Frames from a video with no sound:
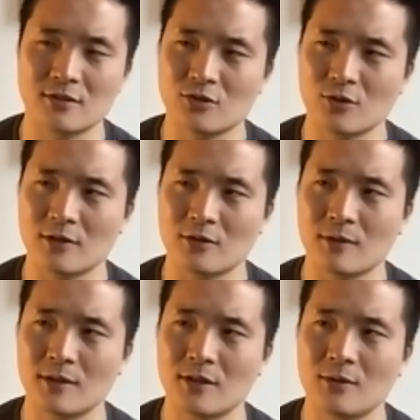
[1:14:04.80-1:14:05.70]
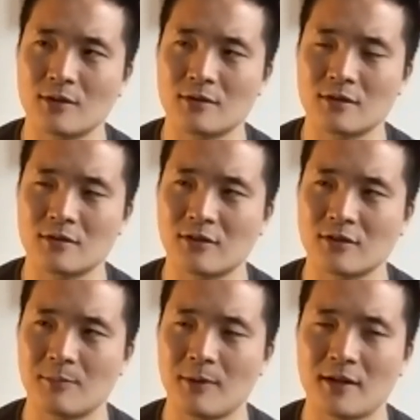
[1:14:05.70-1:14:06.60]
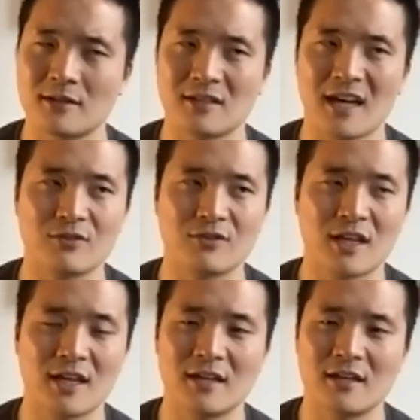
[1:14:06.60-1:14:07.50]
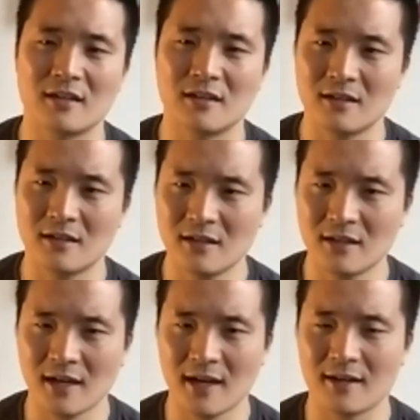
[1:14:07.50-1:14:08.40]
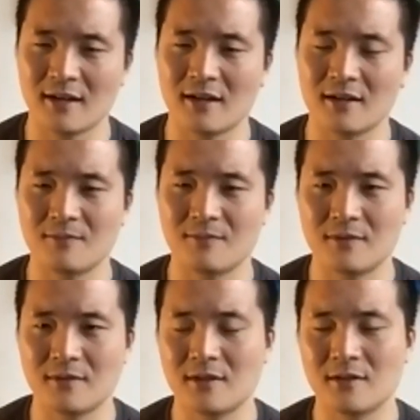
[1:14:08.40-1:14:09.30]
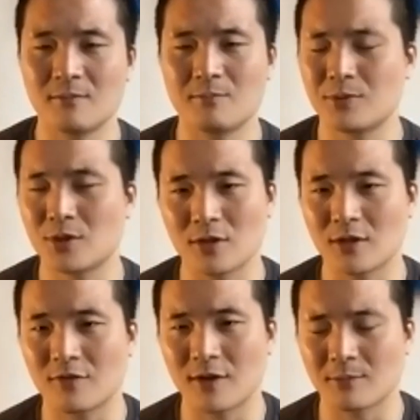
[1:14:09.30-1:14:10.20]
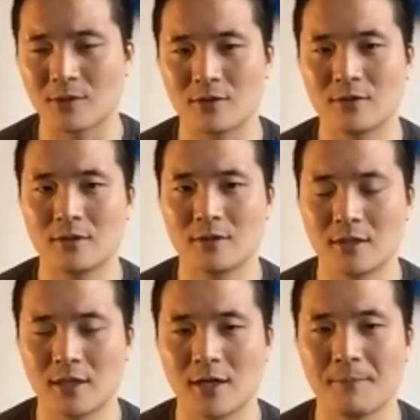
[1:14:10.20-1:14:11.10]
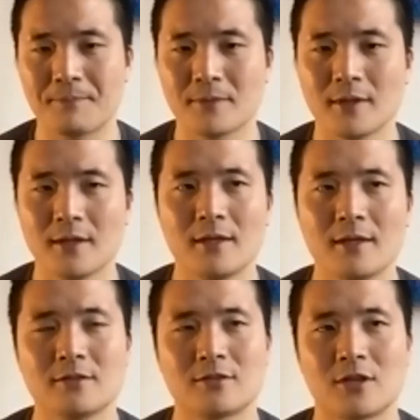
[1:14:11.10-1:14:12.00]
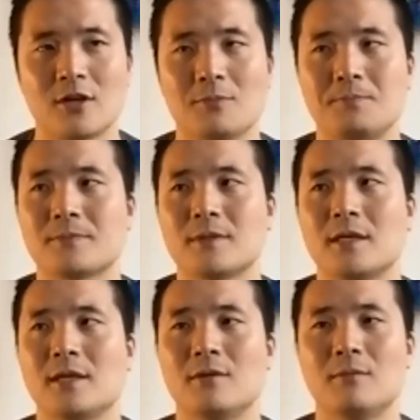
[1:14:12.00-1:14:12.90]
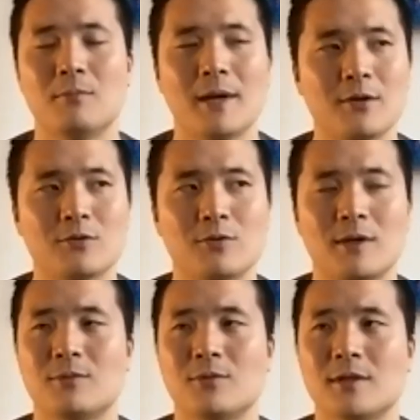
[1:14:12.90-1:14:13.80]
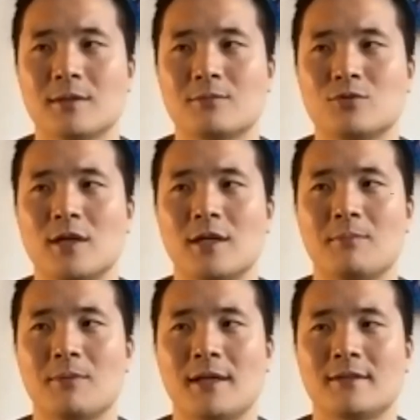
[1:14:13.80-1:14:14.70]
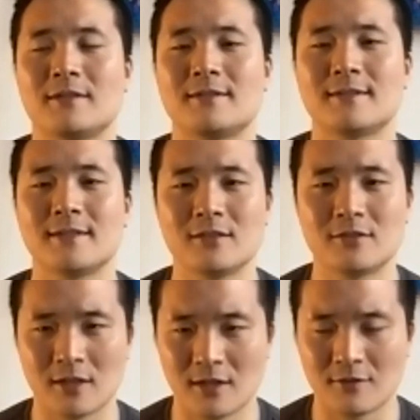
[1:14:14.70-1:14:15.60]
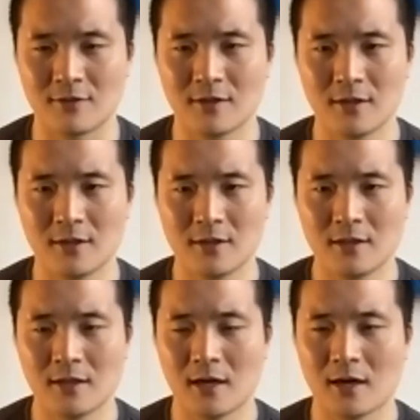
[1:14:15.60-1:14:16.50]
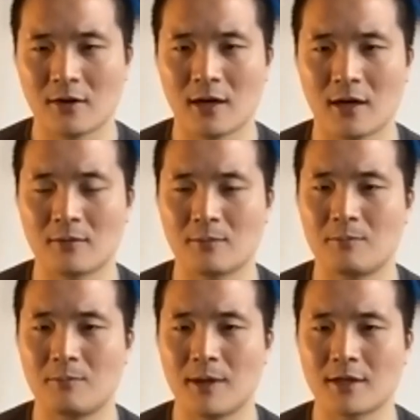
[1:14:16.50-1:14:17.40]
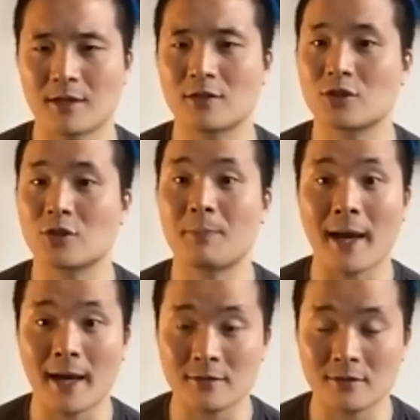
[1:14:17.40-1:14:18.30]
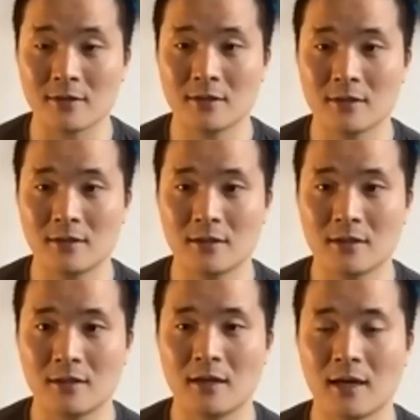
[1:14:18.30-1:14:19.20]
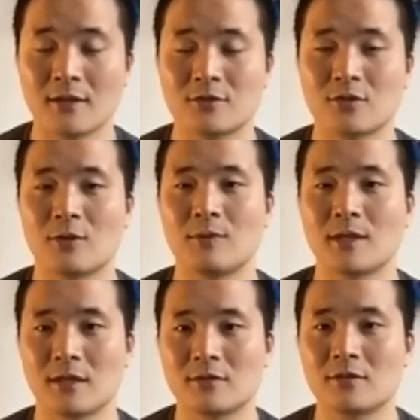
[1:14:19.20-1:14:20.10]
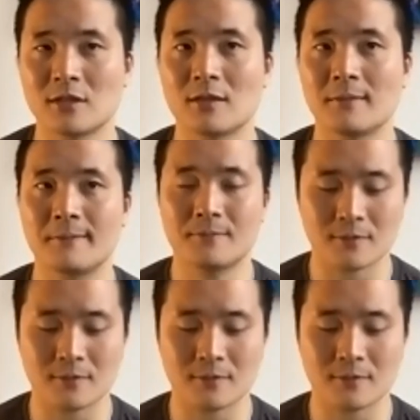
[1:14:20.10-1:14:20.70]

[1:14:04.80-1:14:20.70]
is thrown out the window, and it's just looked upon as outdated and purely ephemeral, you know? Mm-hmm. So in many ways, what I'm doing is I'm trying to plant these seeds of our pedagogical past. Mm. And so that we can still